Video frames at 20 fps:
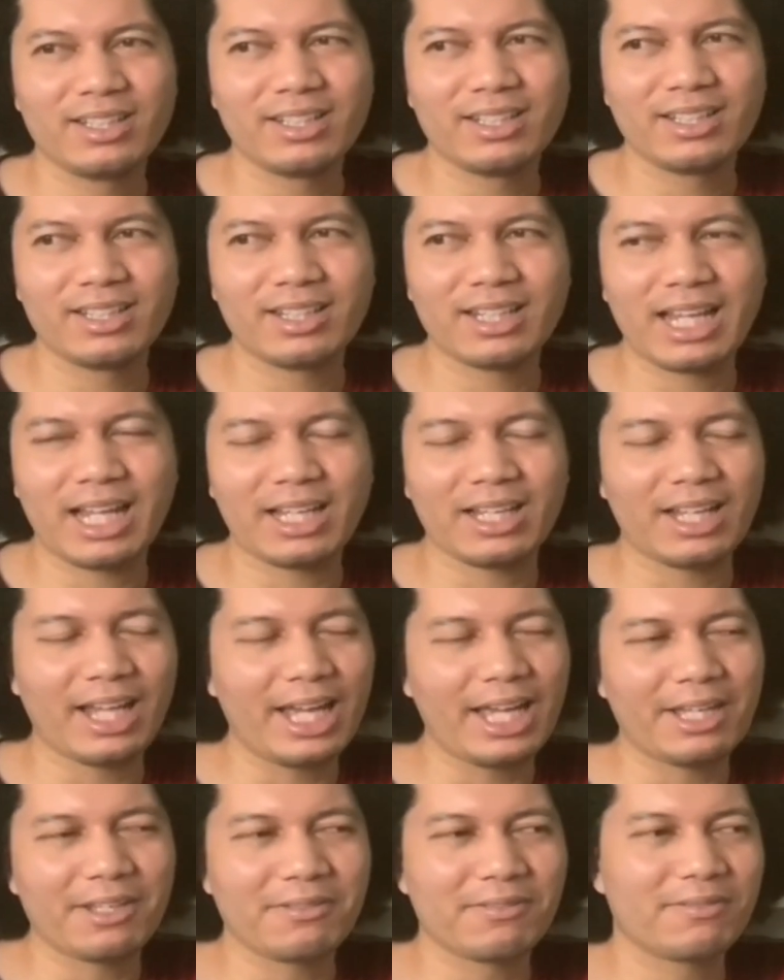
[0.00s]
that
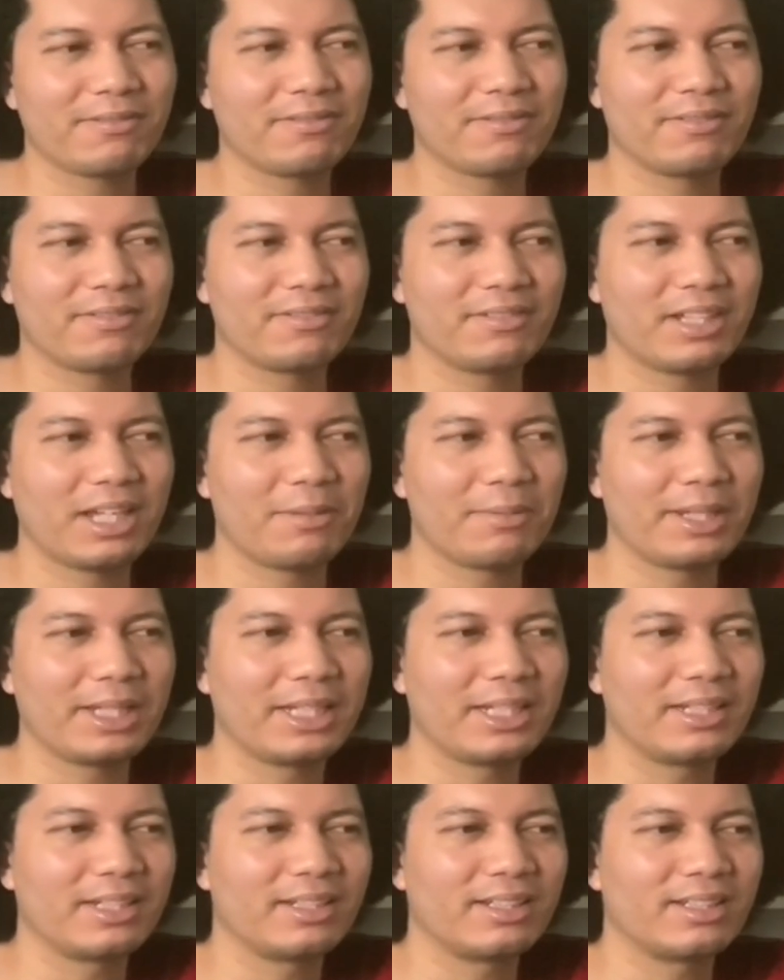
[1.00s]
life. I
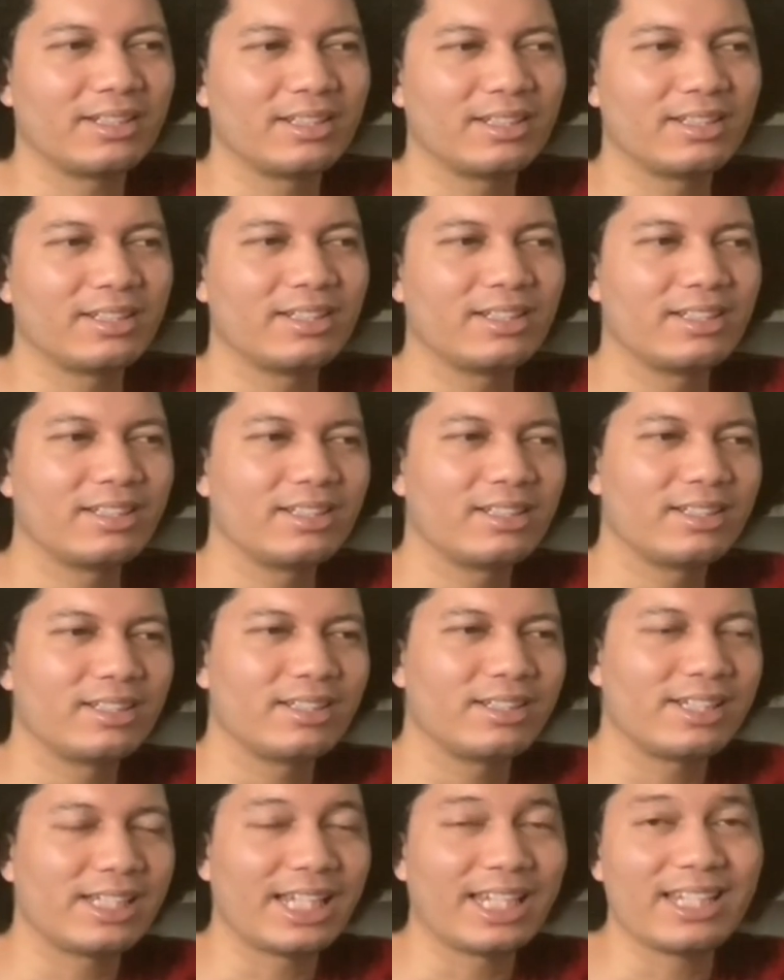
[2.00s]
mean,
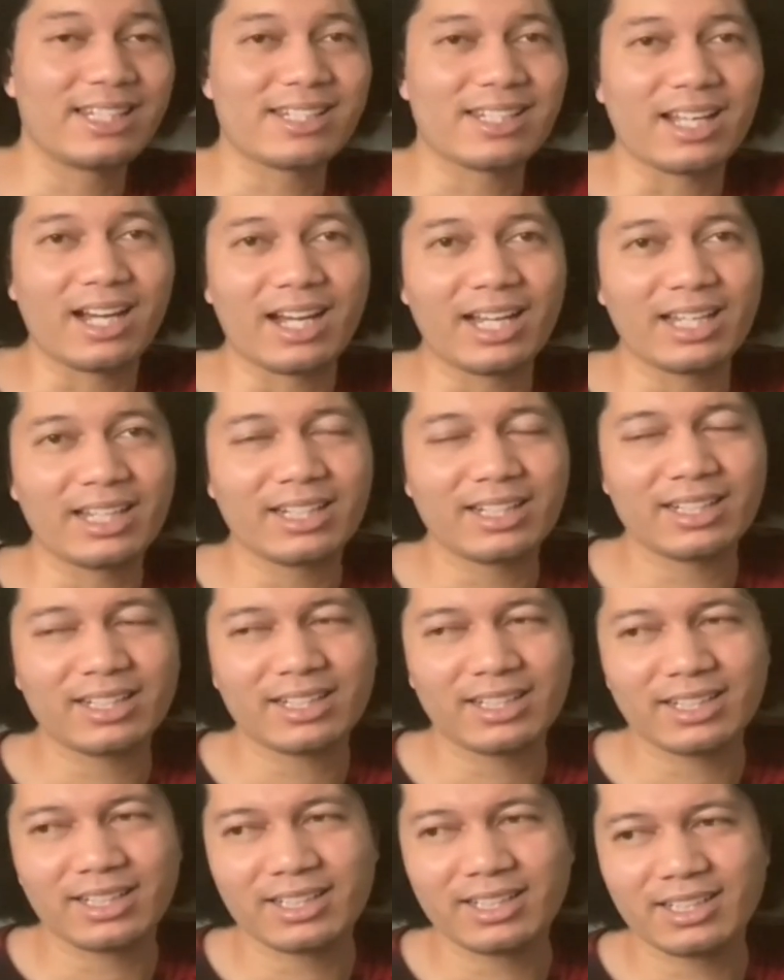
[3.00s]
Dean's not.
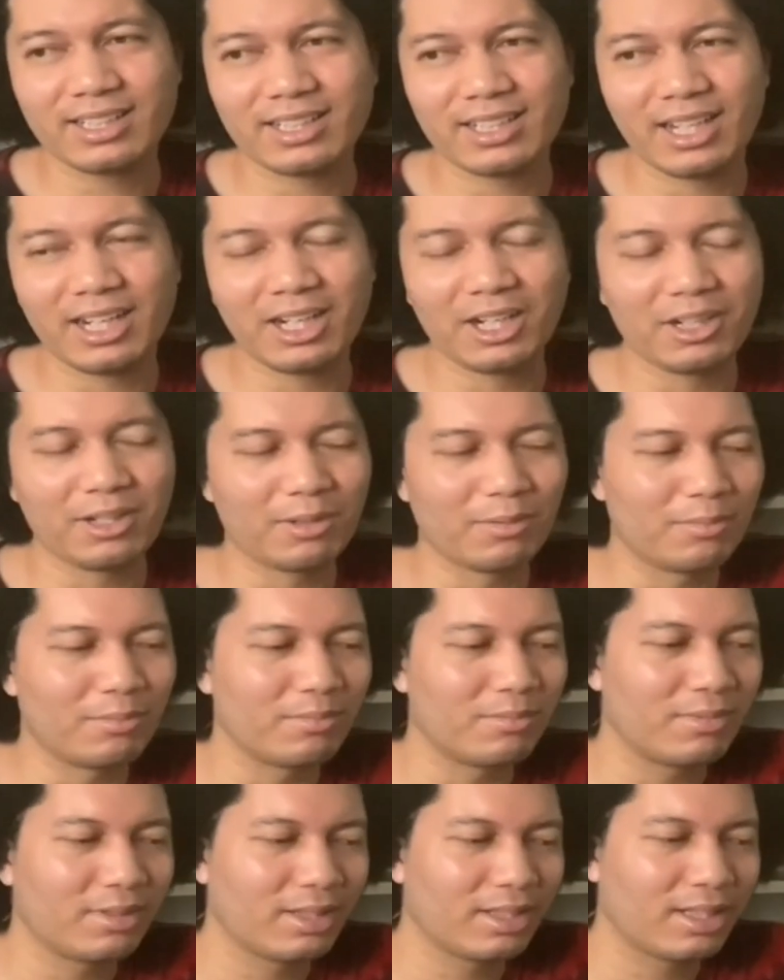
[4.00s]

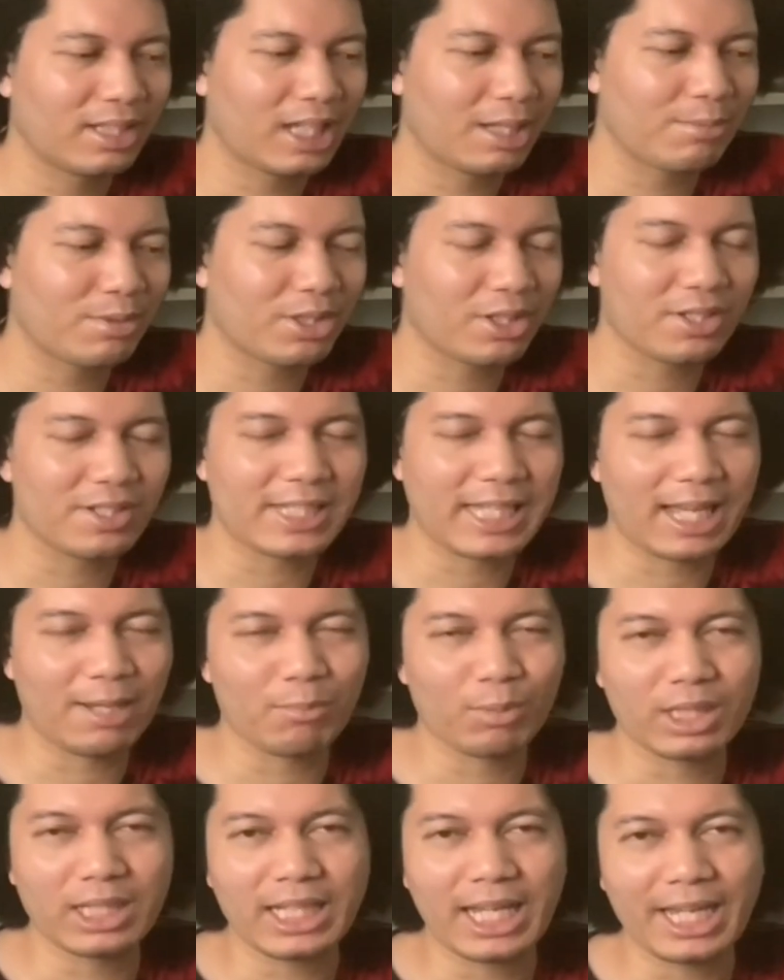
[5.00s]
I'm sure Sam
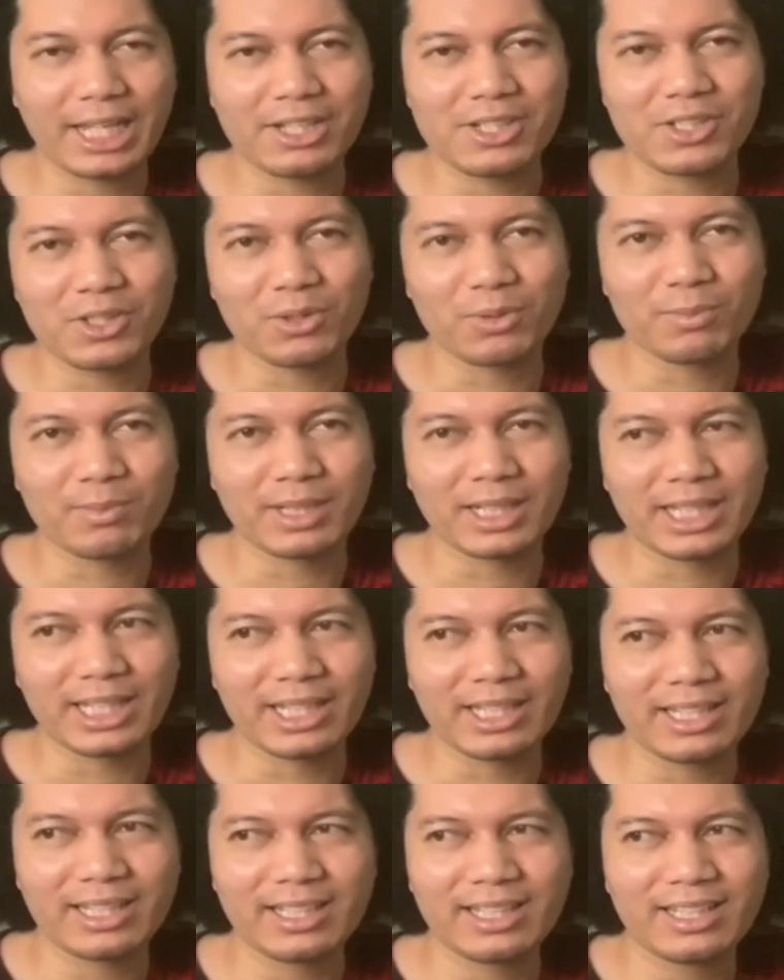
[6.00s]
would like to,
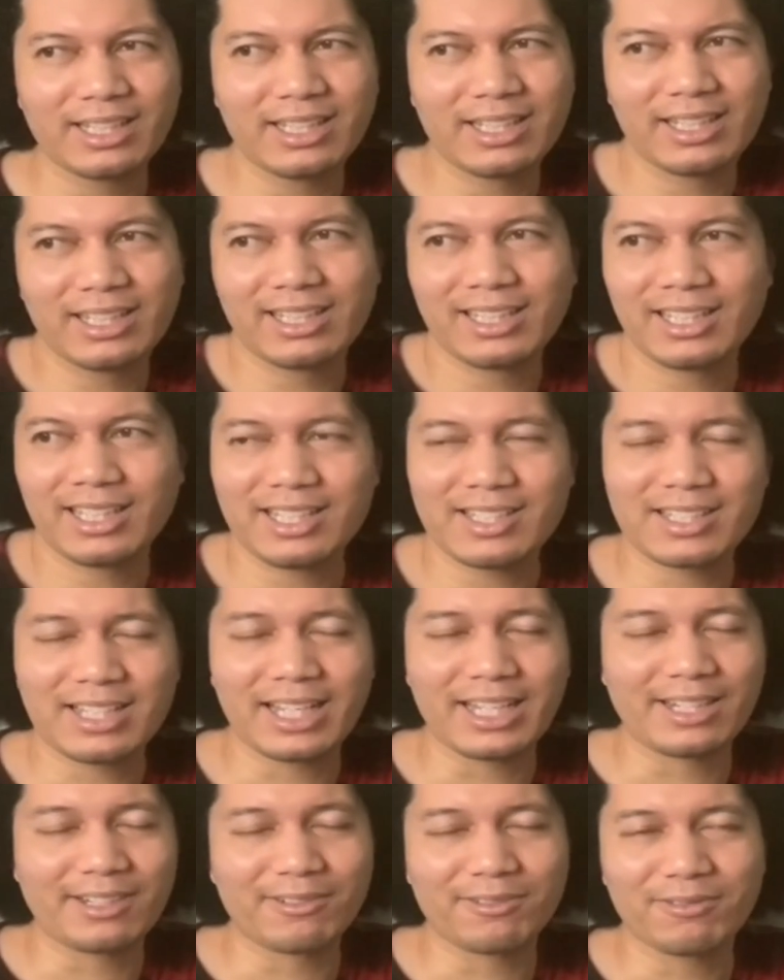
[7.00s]
but he's
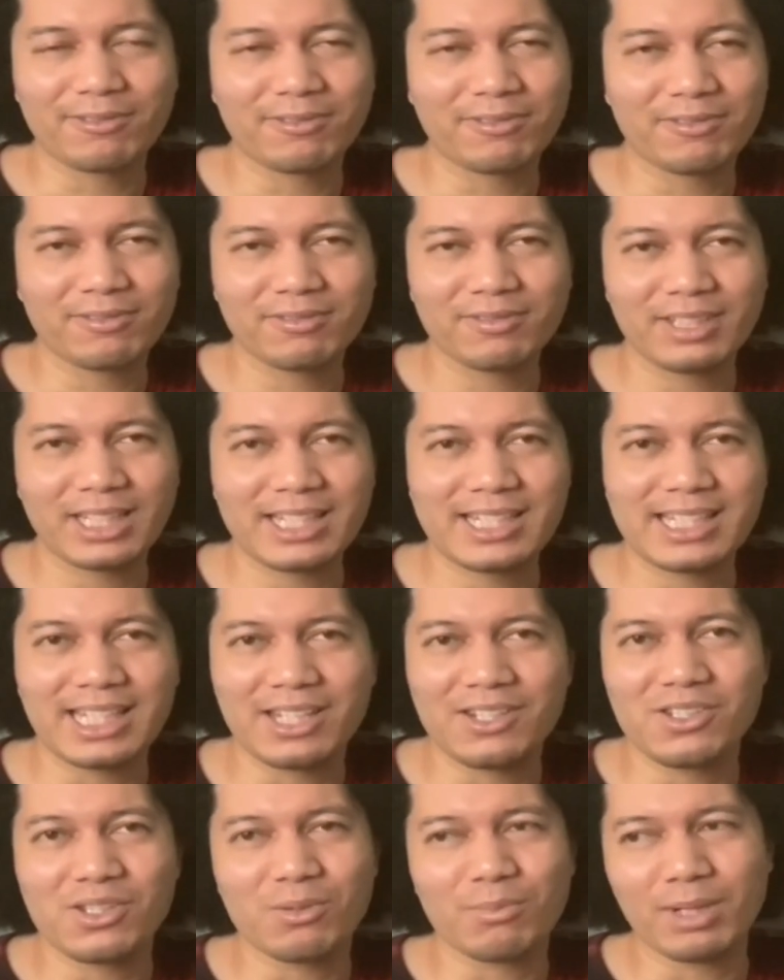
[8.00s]
kind of, he's
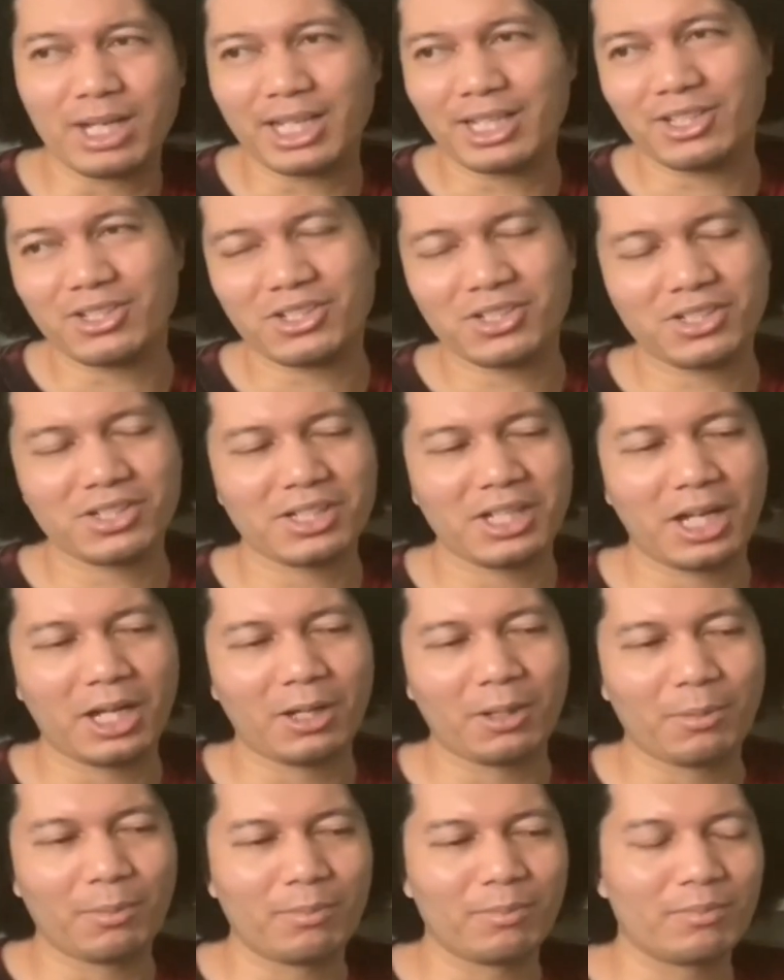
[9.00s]
seen too much.
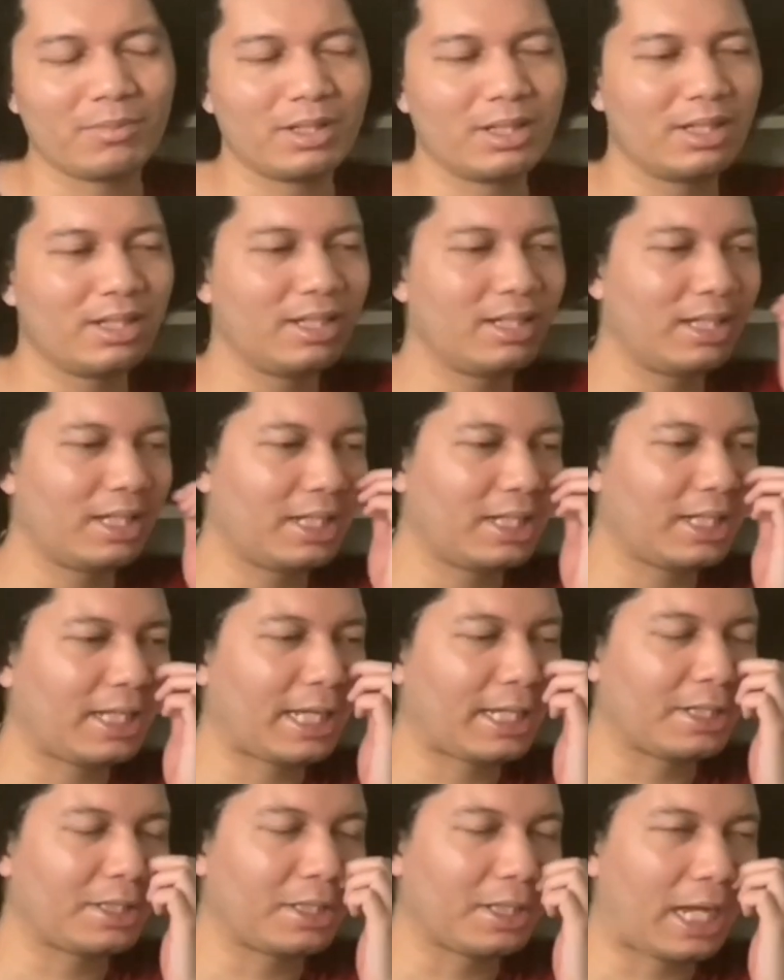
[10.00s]

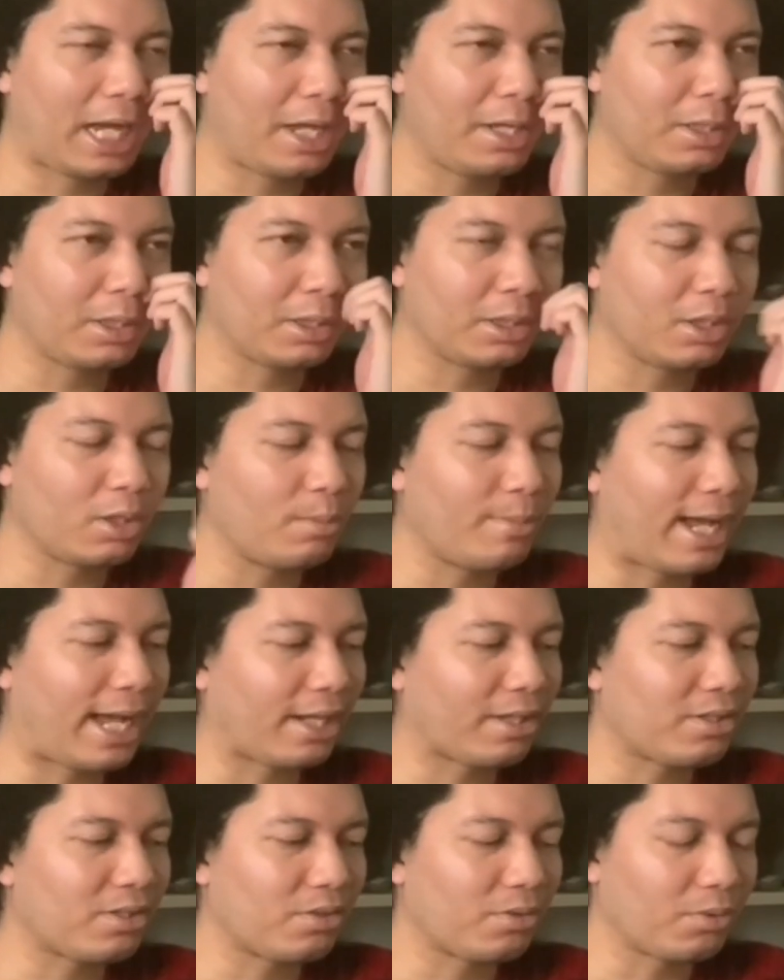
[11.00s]
I don't know how you can go
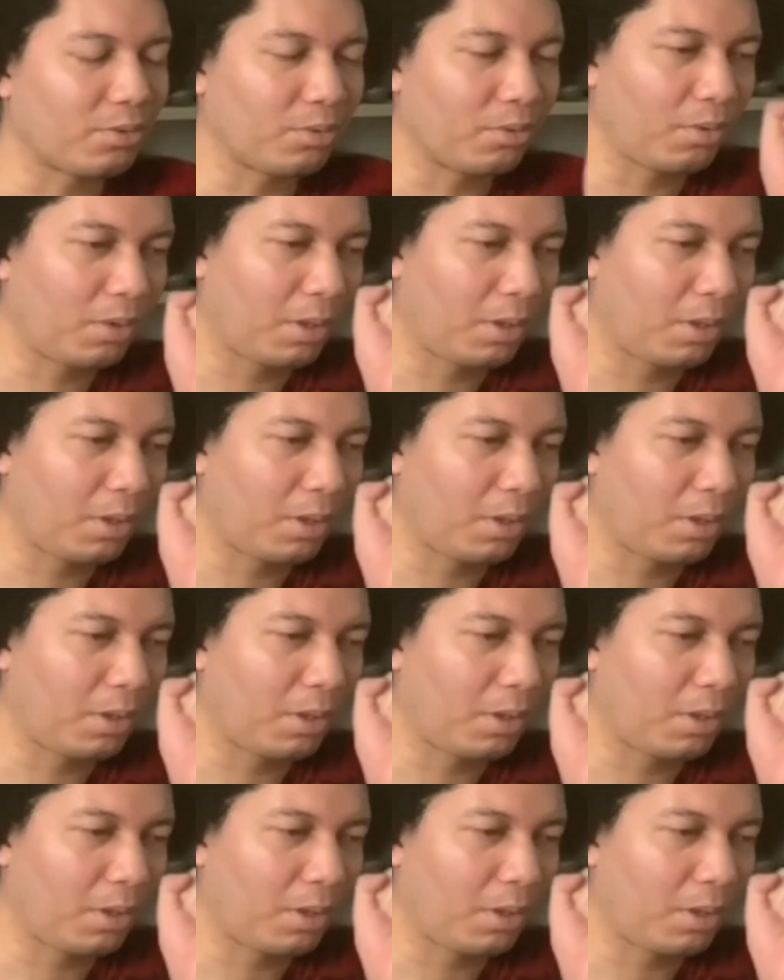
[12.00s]
back to